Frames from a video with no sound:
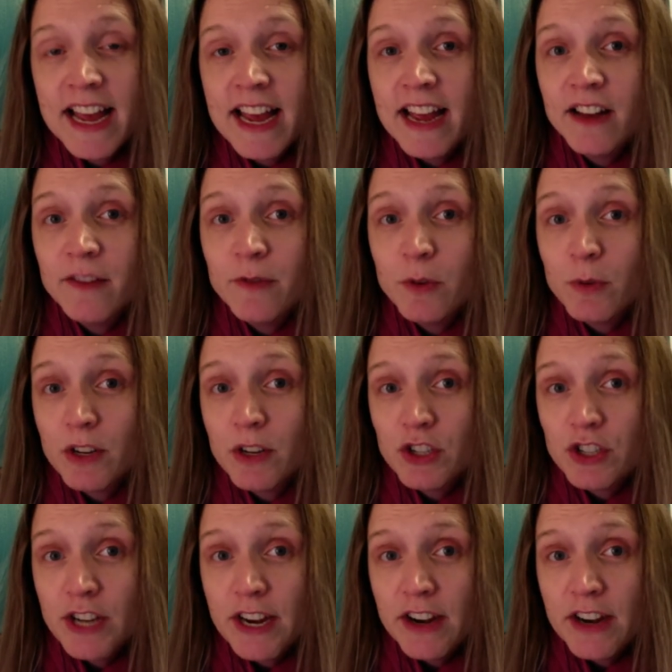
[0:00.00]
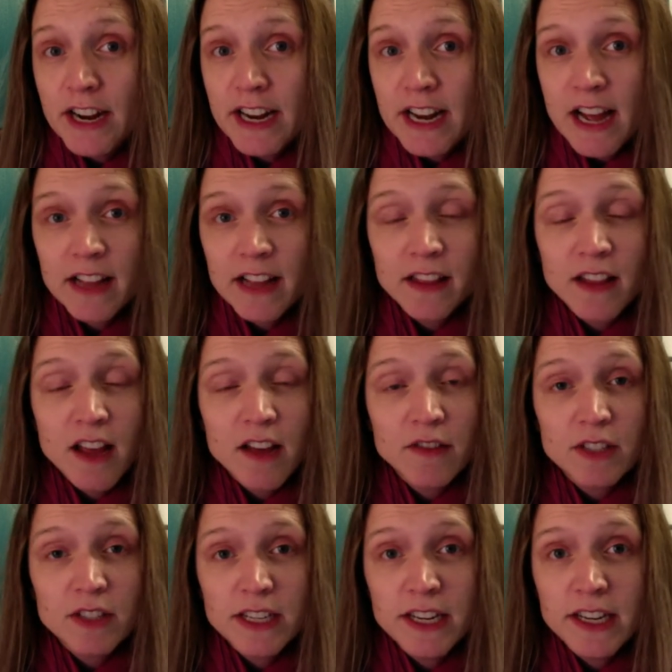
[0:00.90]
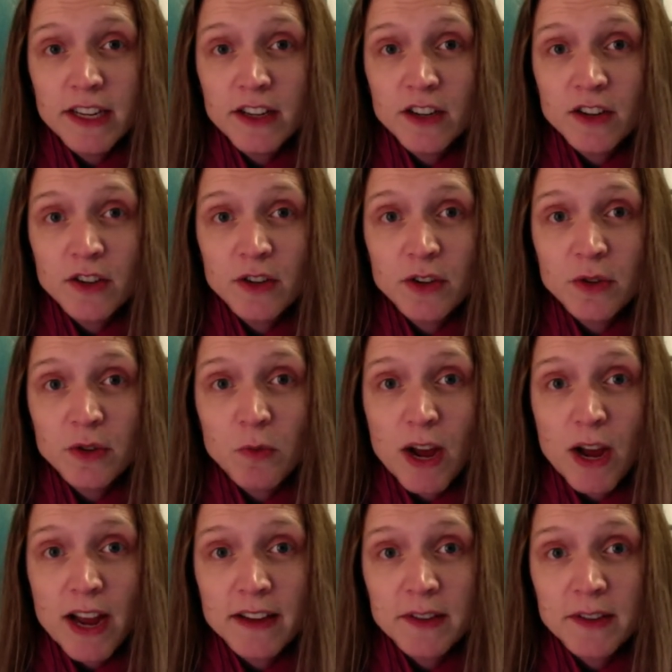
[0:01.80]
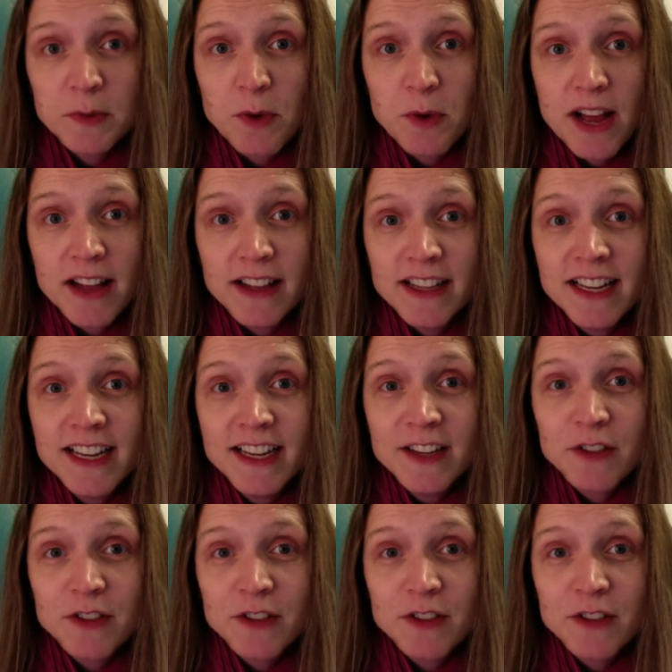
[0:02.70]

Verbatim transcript: And if you want to share it, I'd love to hear your why as well.